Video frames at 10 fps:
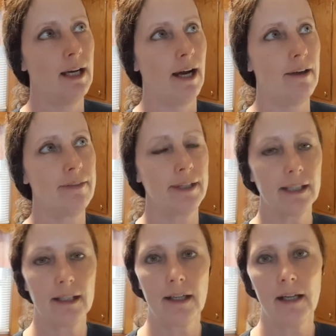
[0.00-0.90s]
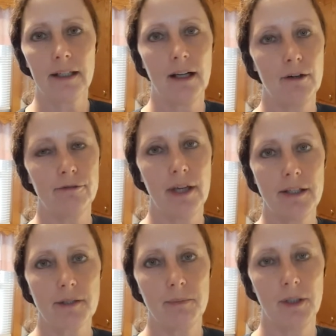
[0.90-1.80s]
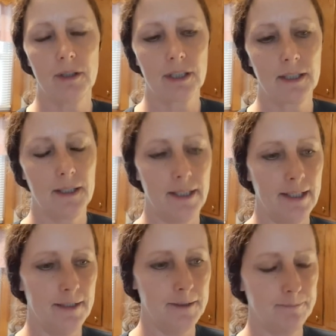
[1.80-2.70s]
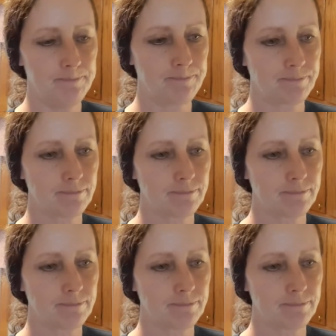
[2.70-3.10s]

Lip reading: I think I got it off Facebook, and